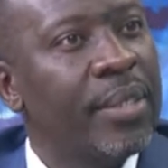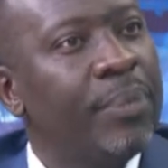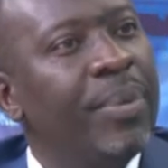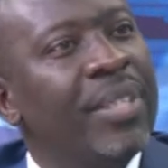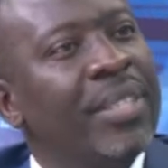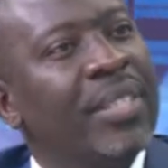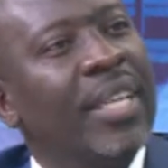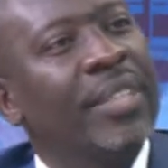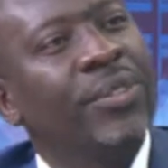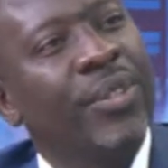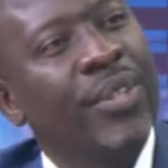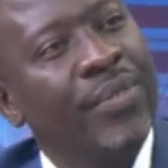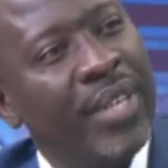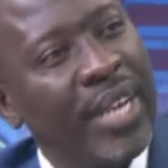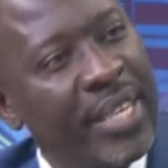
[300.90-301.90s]
patient has to
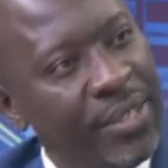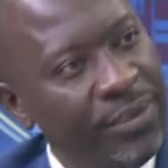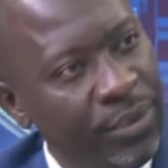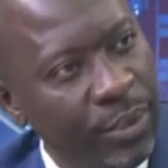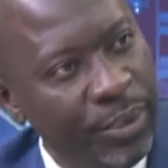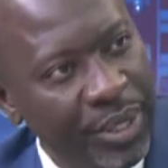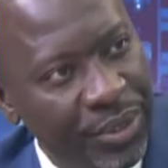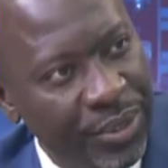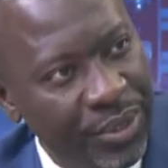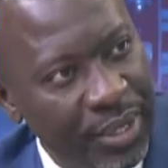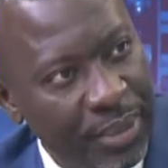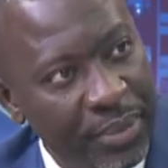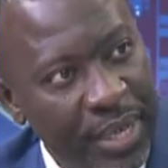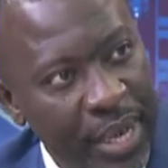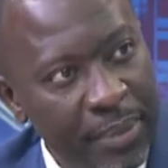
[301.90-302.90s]
give the right information.
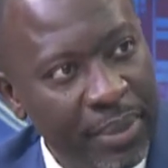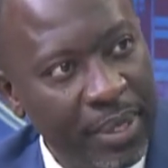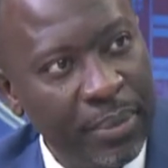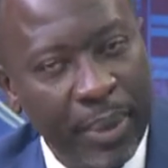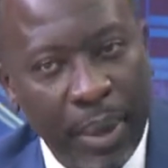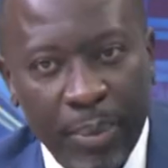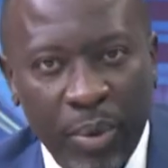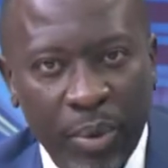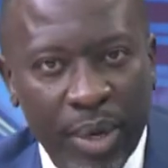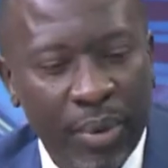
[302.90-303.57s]
Sometimes, what I'm